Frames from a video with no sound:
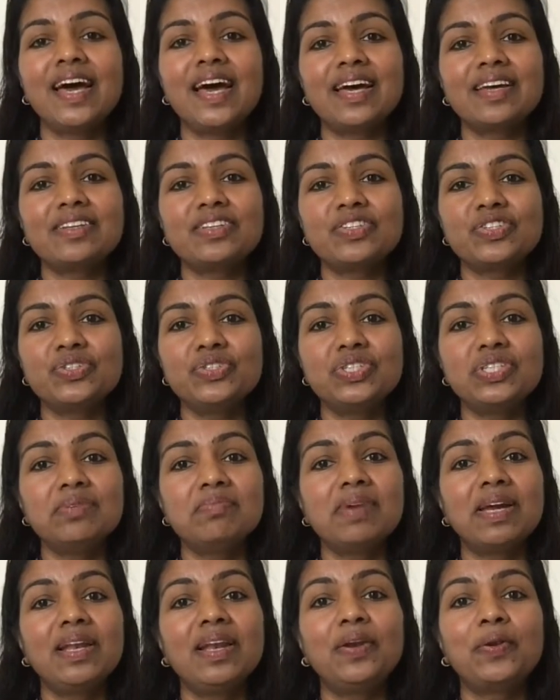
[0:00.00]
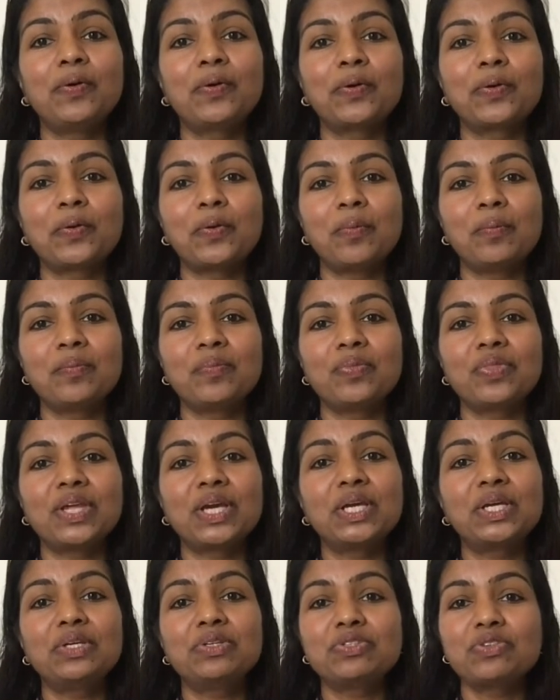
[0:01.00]
@gmail.com.
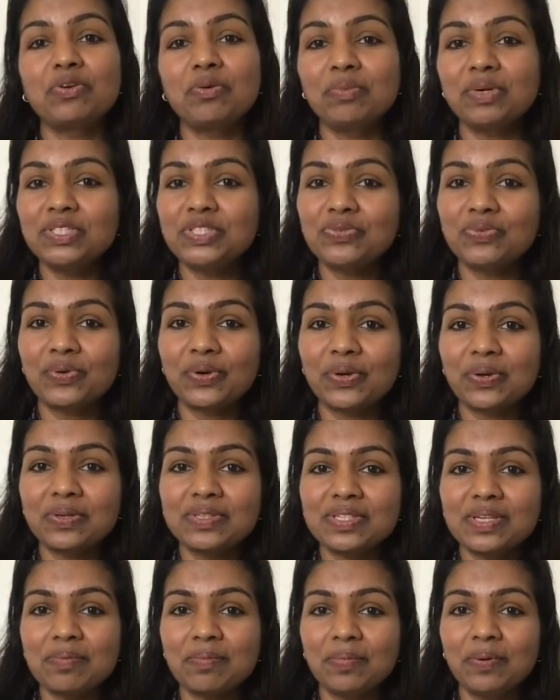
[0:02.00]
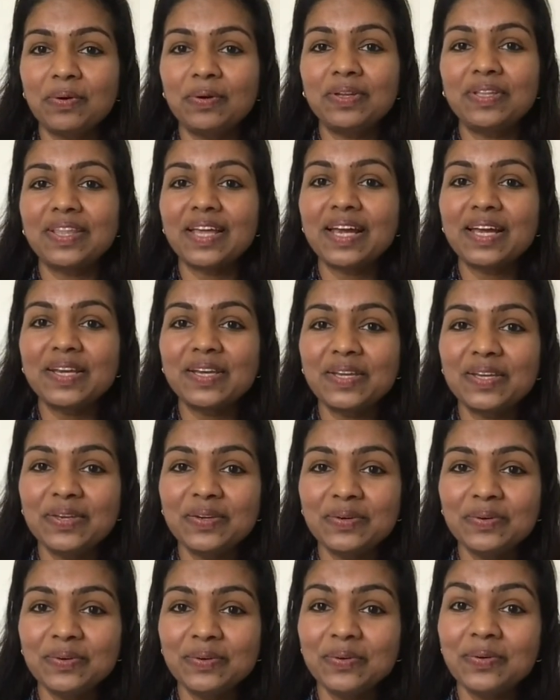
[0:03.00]
Thank you so much for your support. Thank
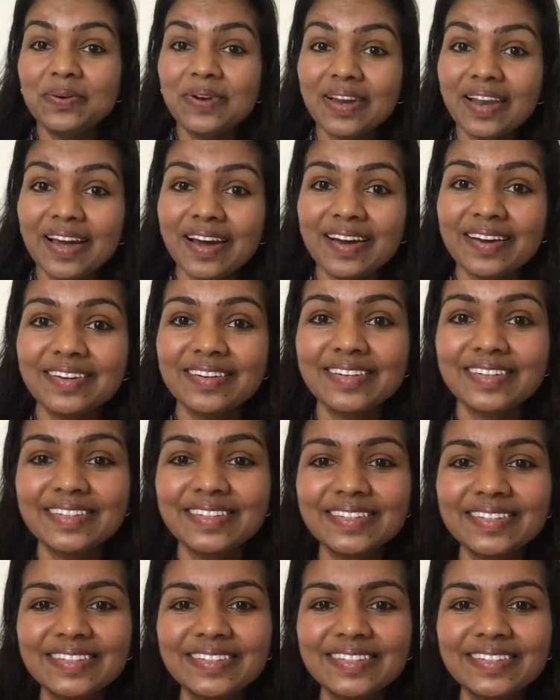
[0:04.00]
you. Good luck.